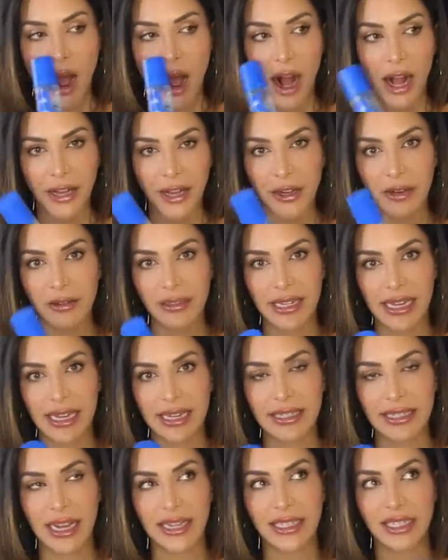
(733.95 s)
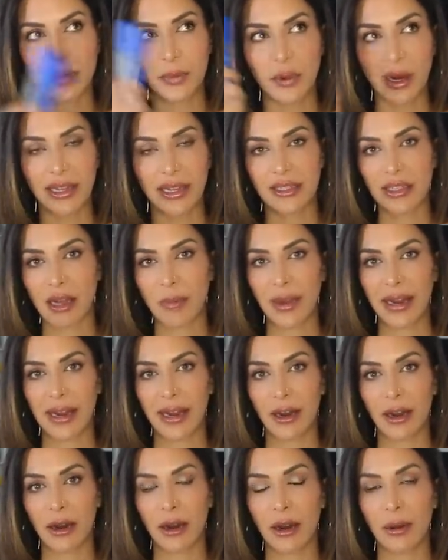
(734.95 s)
I use this, I spray this on my
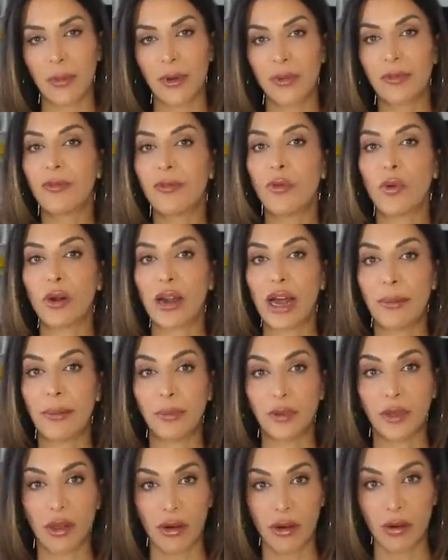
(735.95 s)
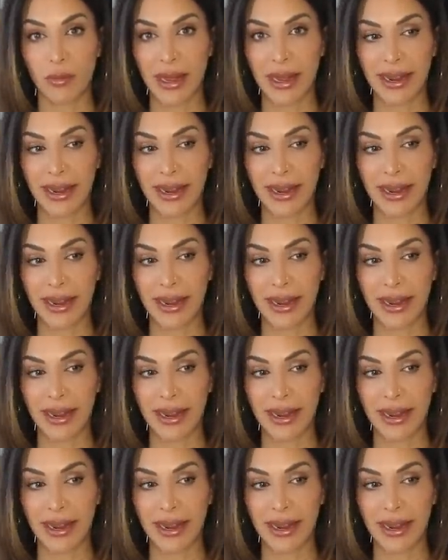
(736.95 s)
hair before I blow out